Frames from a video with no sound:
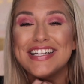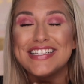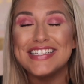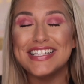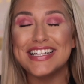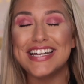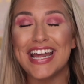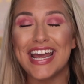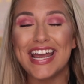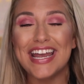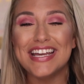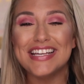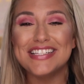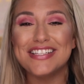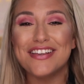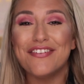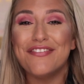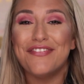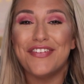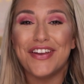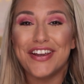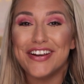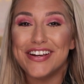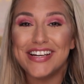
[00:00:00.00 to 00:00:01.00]
Today is
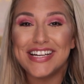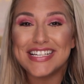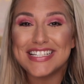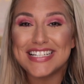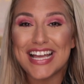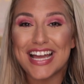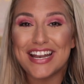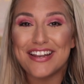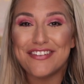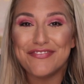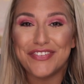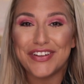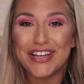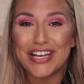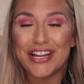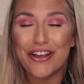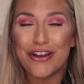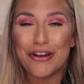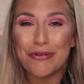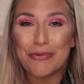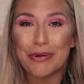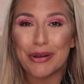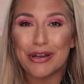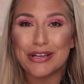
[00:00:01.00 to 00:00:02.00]
a very exciting
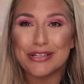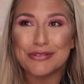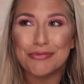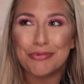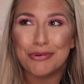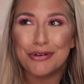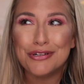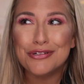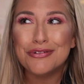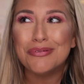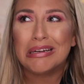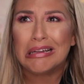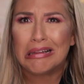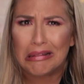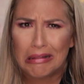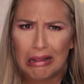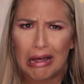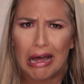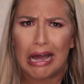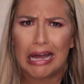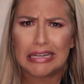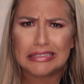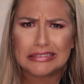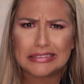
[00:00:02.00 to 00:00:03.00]
video because we're doing a
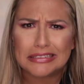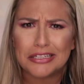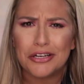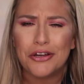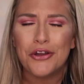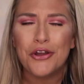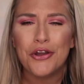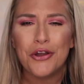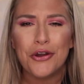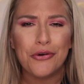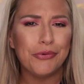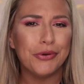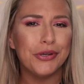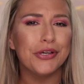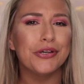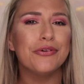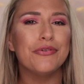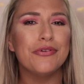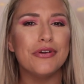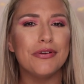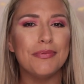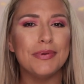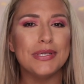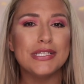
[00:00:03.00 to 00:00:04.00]
lot. We're
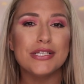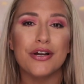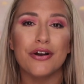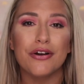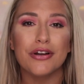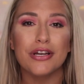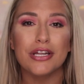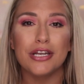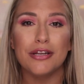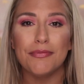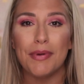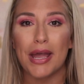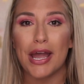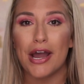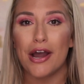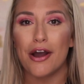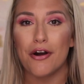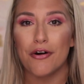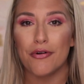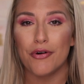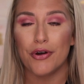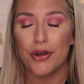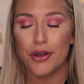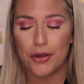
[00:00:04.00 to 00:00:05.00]
going to be talking
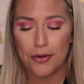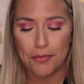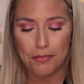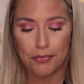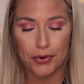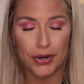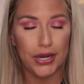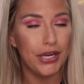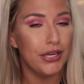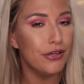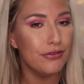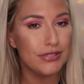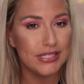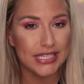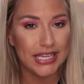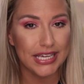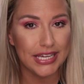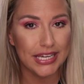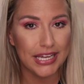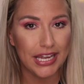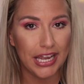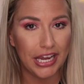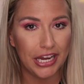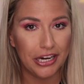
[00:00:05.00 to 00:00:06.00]
about brand new
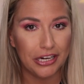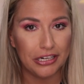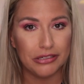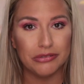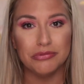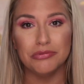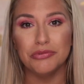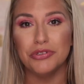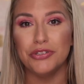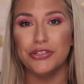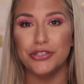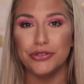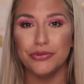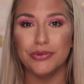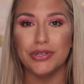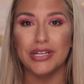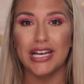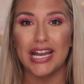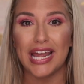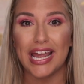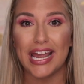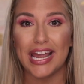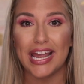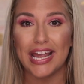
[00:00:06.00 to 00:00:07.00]
skincare,
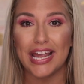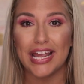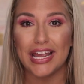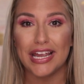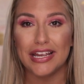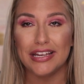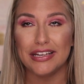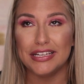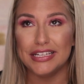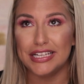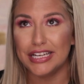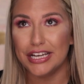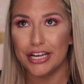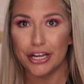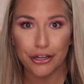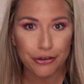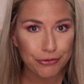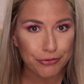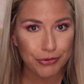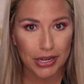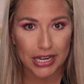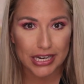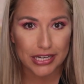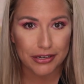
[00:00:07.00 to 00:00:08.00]
doing a get
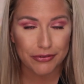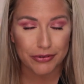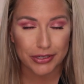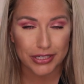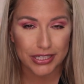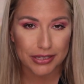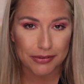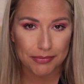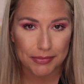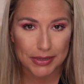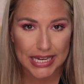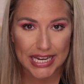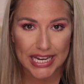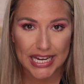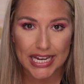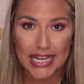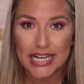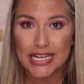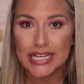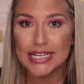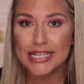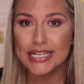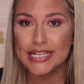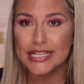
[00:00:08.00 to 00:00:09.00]
unready with
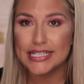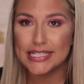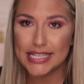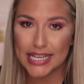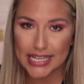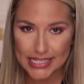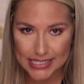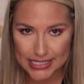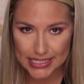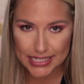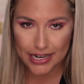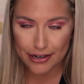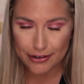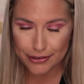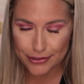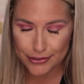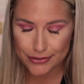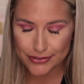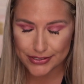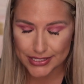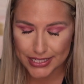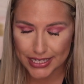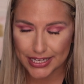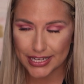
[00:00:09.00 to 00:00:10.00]
me, testing out
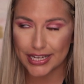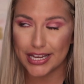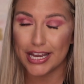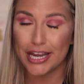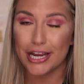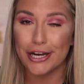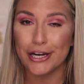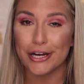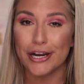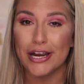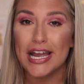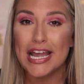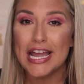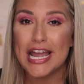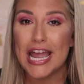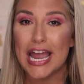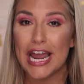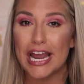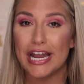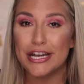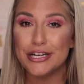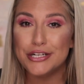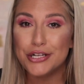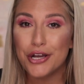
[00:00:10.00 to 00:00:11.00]
new skincare,
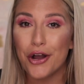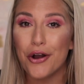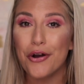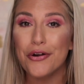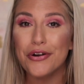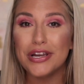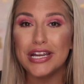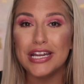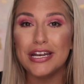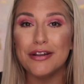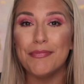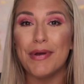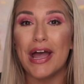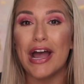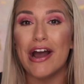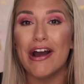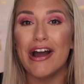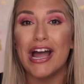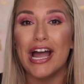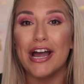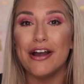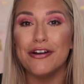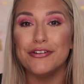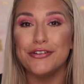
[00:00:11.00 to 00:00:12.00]
and talking
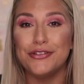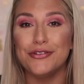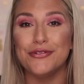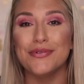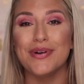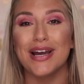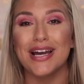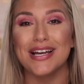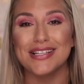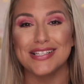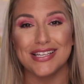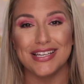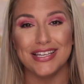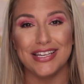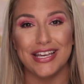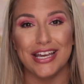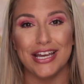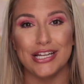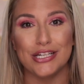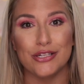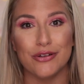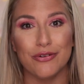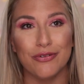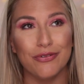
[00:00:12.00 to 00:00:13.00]
about how you guys can
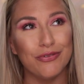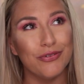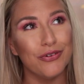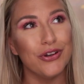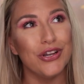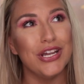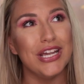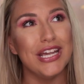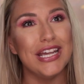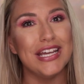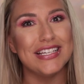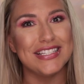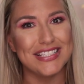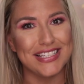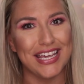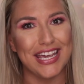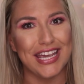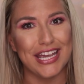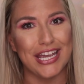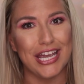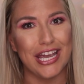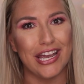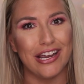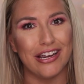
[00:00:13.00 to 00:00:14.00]
get free
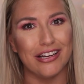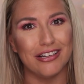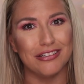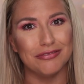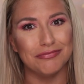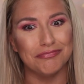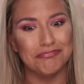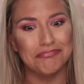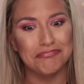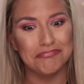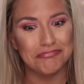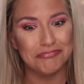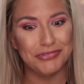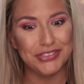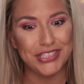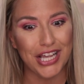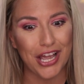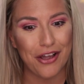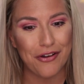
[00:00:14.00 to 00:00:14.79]
skincare. So,